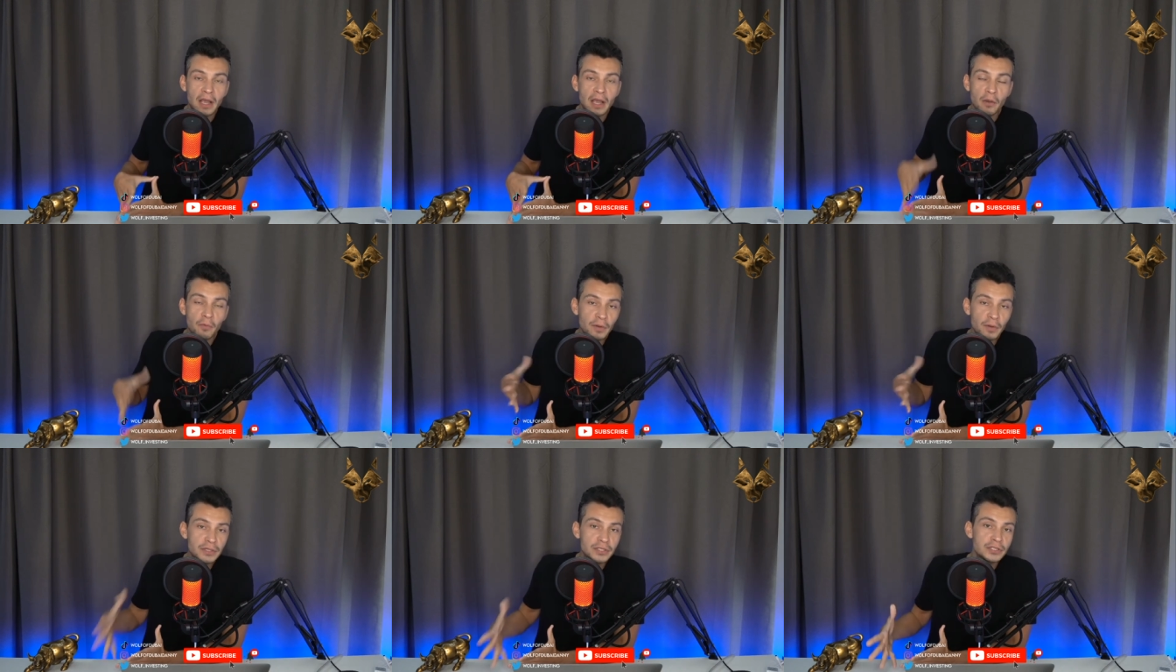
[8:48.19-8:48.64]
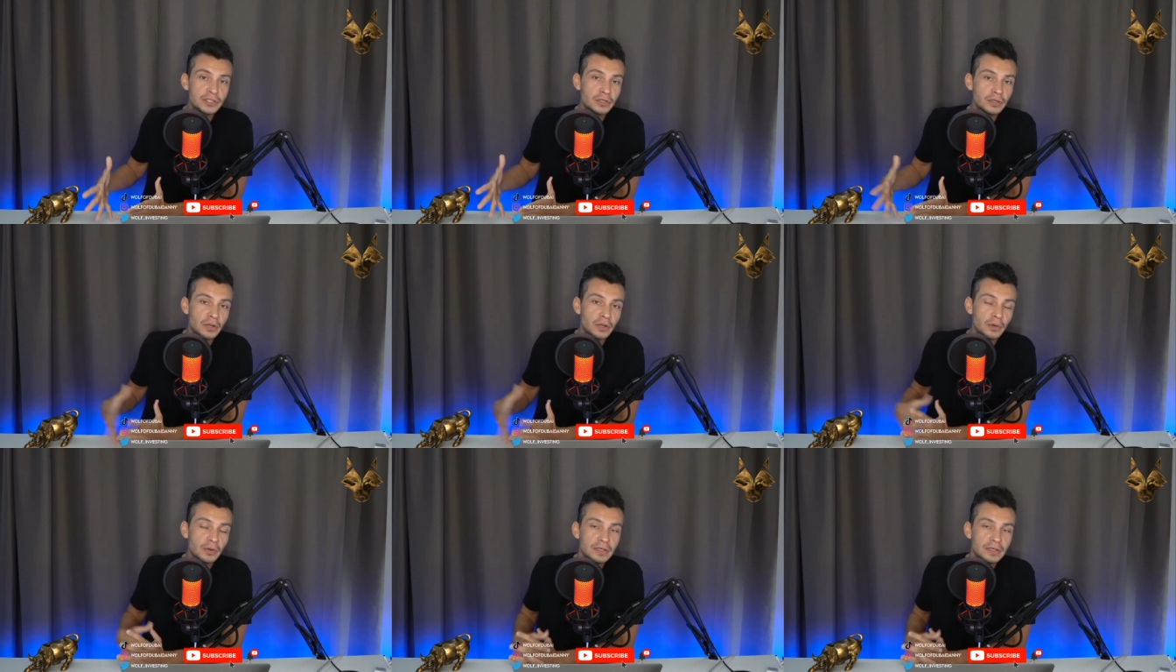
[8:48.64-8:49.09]
which,
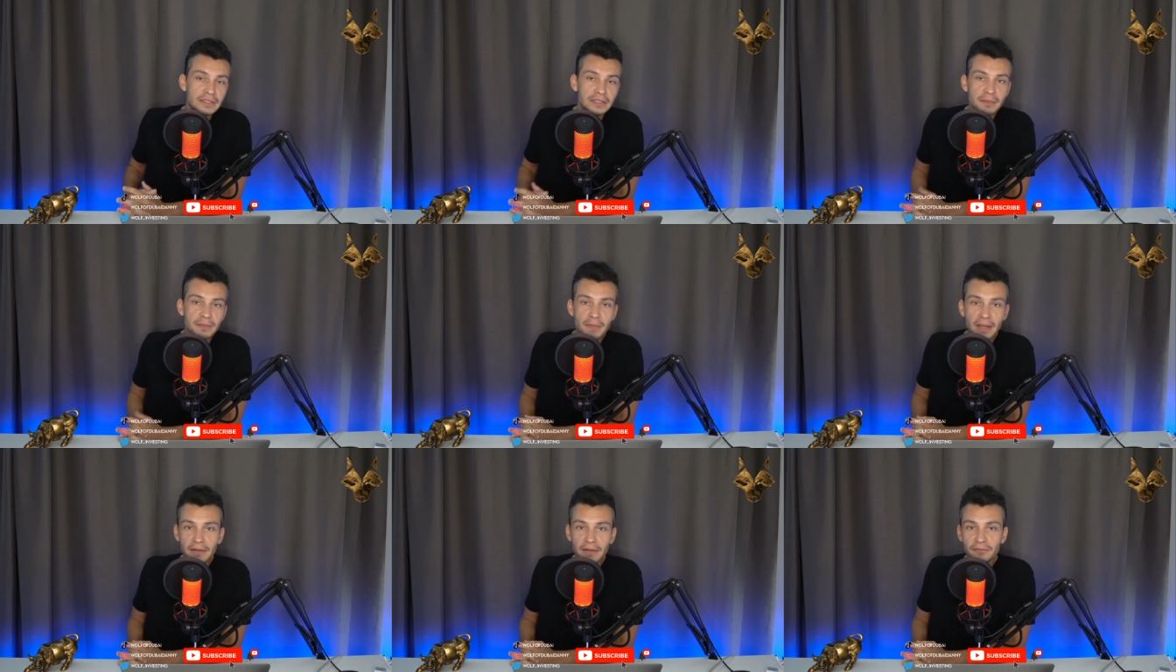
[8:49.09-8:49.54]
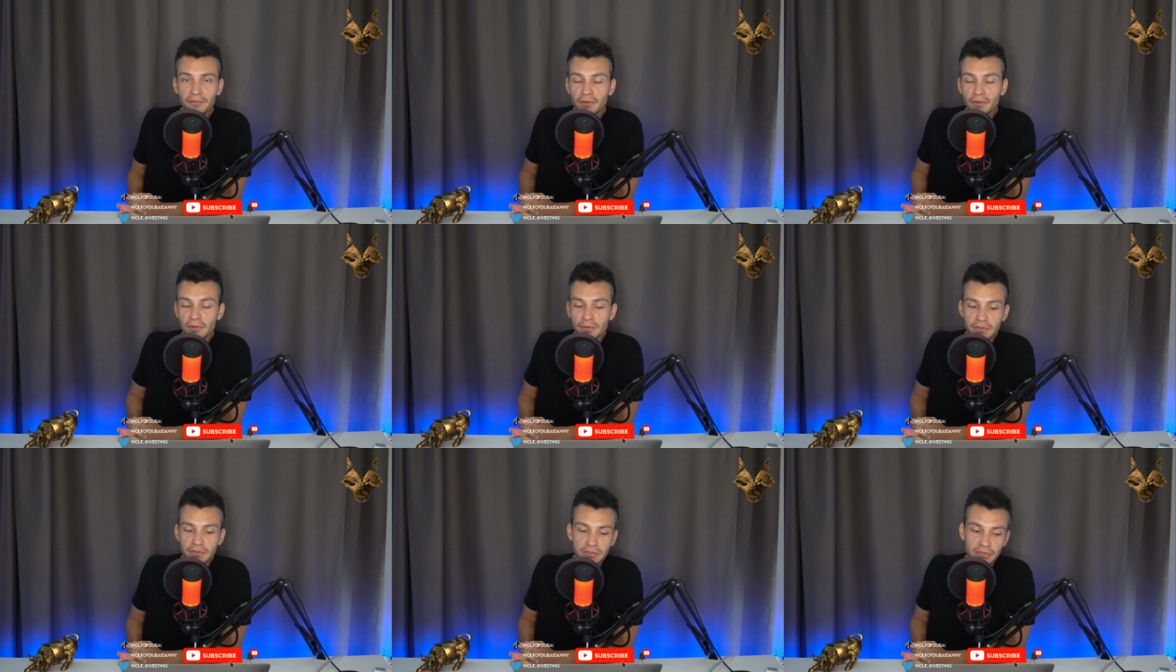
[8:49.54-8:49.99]
you know, is the main
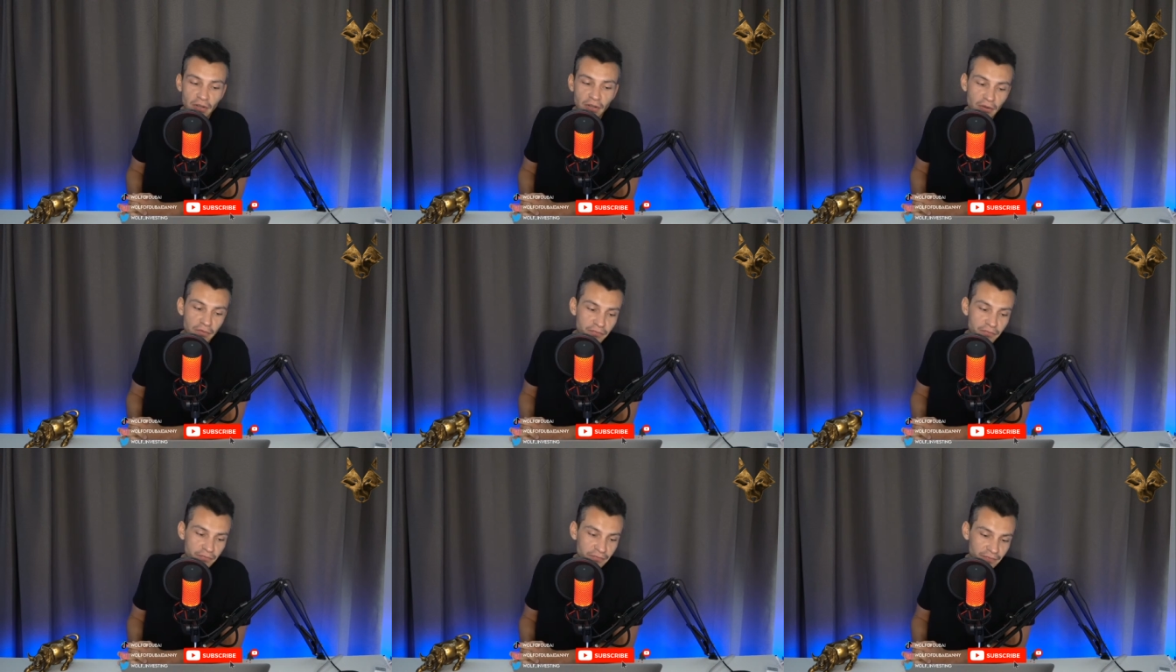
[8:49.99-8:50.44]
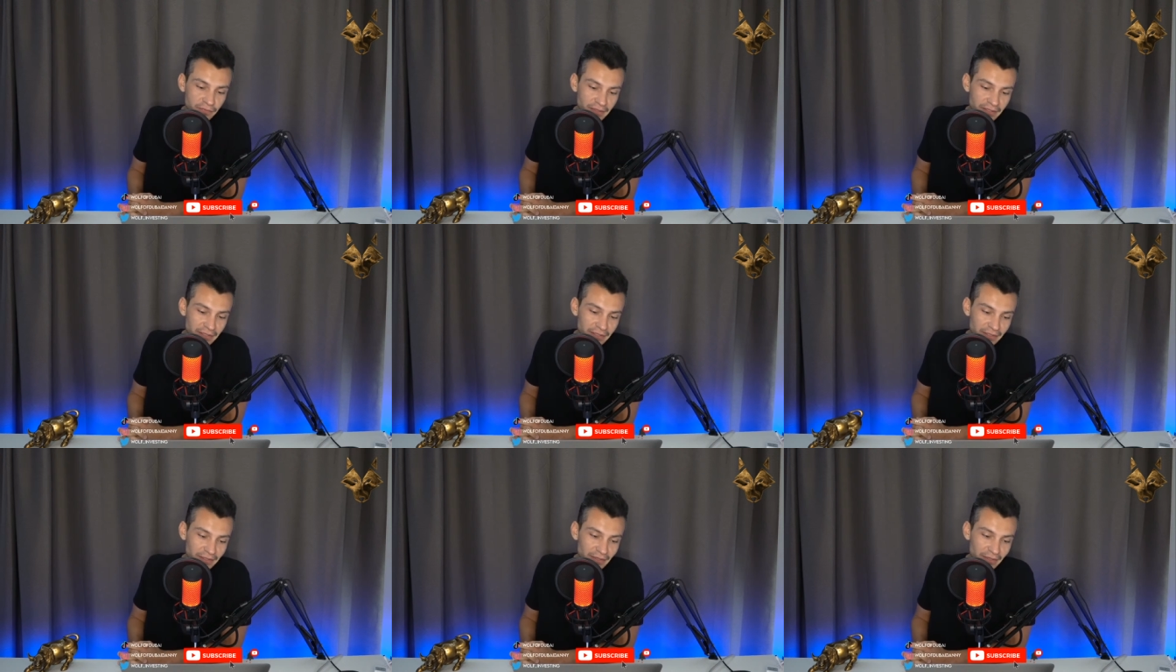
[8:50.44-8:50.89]
focus of
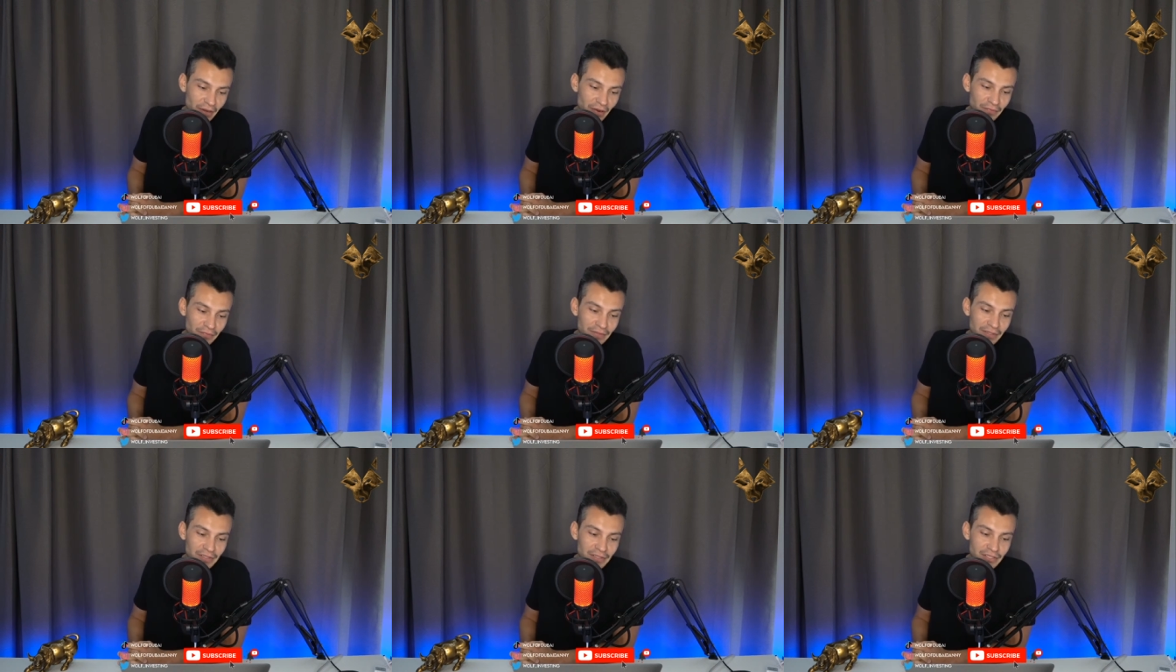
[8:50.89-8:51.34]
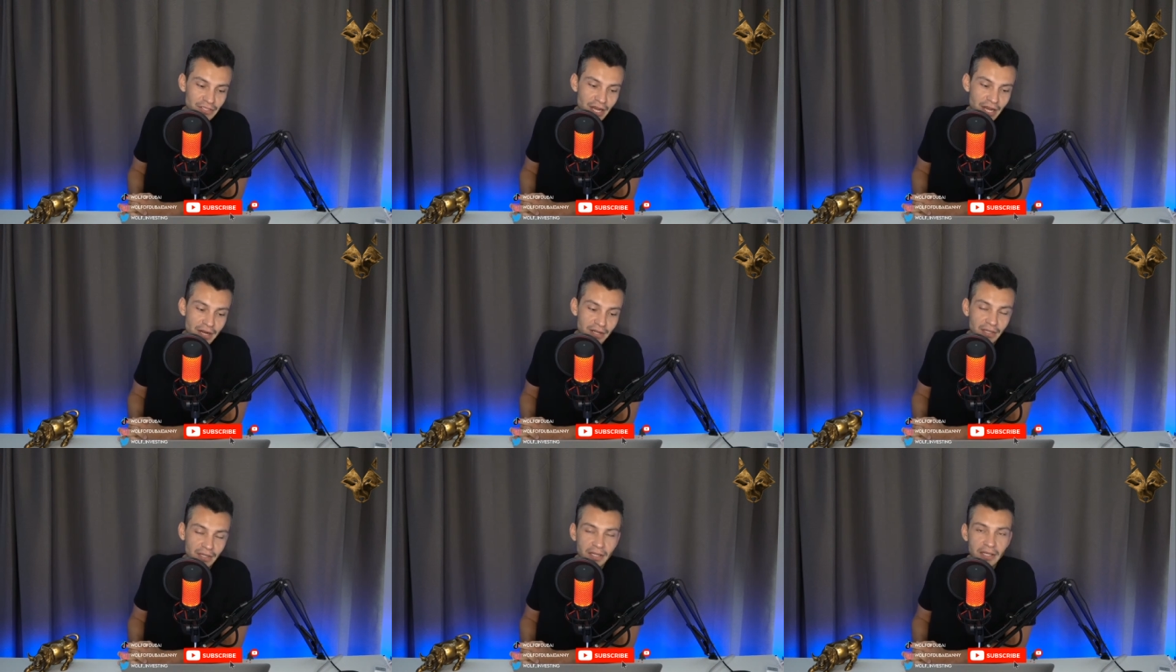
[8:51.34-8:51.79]
this
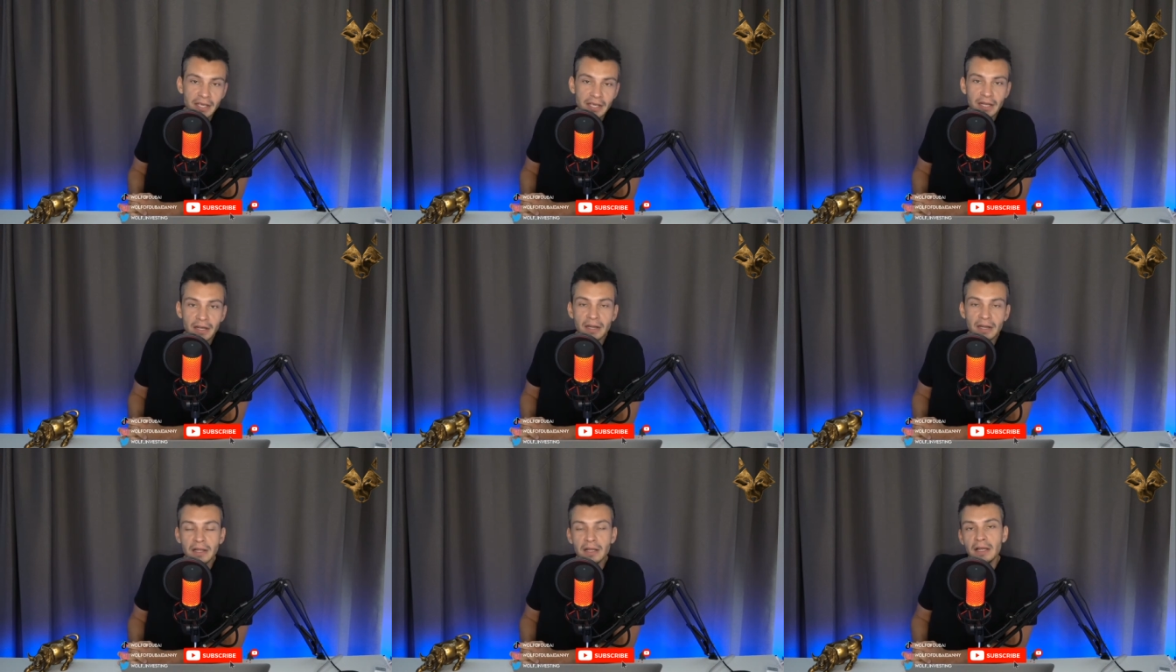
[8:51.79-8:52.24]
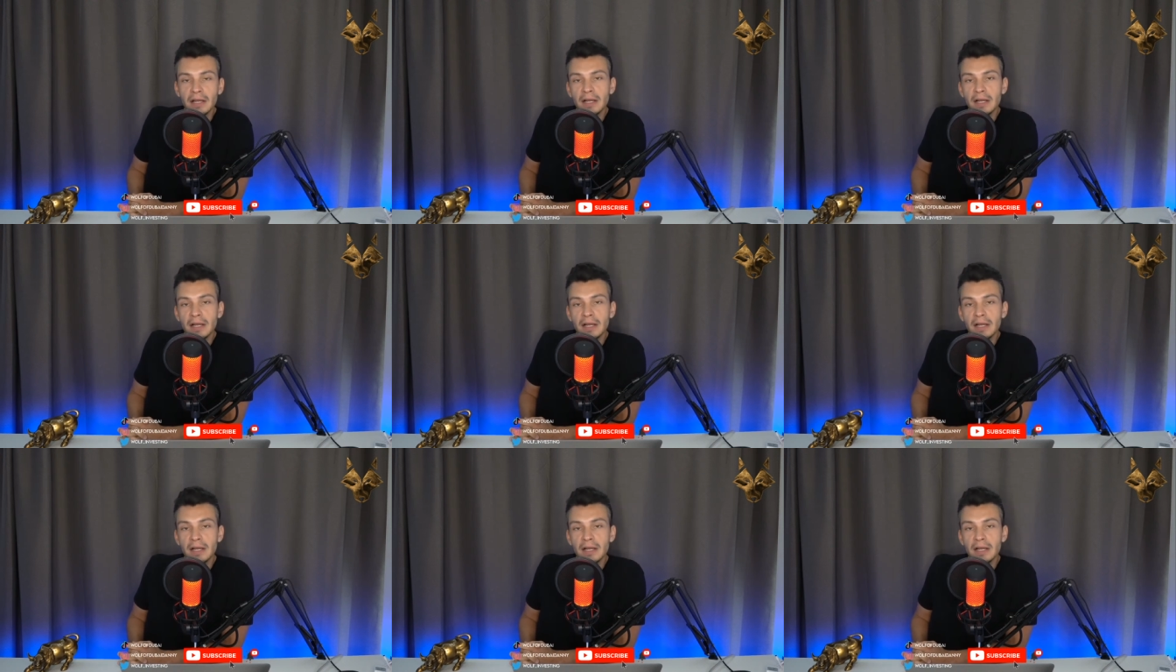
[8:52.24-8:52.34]
channel here,